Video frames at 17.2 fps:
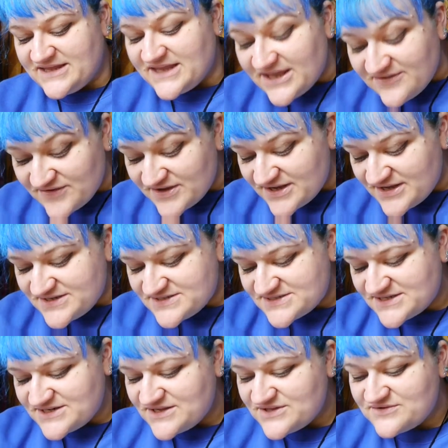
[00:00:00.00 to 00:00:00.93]
giving
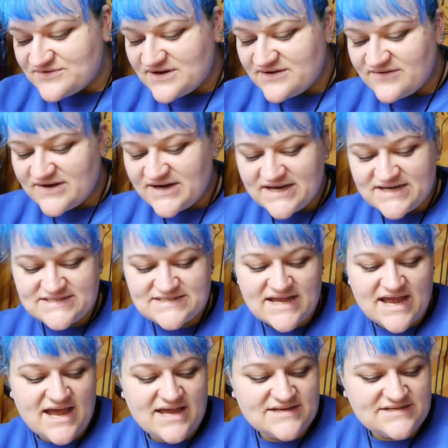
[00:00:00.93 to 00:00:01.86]
it another reread
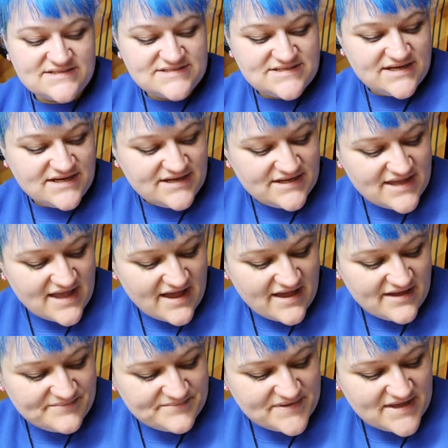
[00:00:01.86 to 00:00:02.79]
and
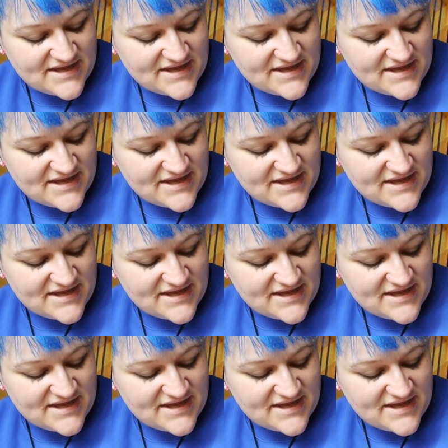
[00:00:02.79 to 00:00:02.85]
yeah,